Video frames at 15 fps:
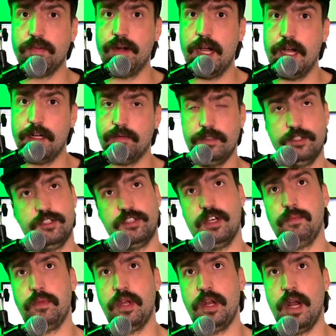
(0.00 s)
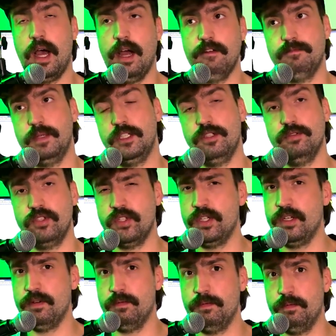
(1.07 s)
Rack, which is something I've been
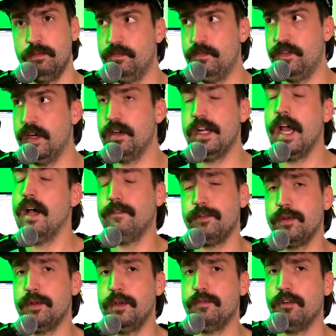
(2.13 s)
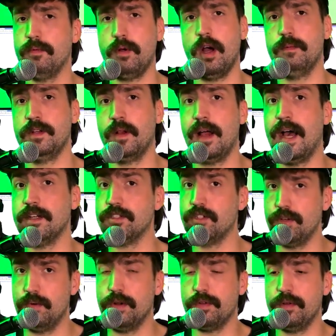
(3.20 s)
using very heavily for probably the
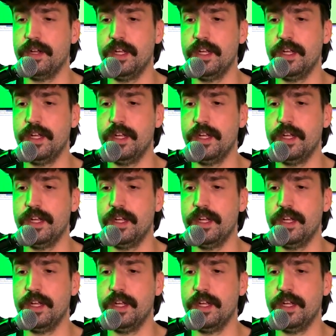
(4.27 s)
last 2 or 3